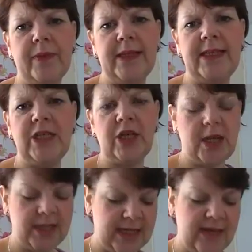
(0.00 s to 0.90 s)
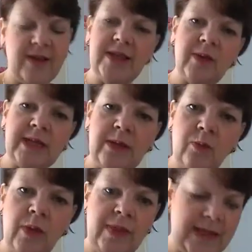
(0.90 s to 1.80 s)
t-shirt underneath it, so I didn't
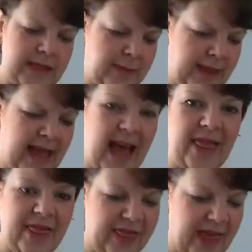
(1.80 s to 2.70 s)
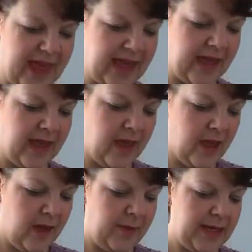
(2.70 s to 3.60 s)
want this to be that thick
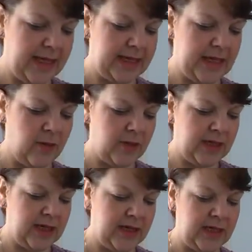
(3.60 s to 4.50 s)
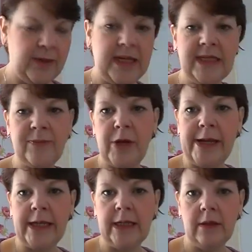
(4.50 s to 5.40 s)
because I wanted it to be spring,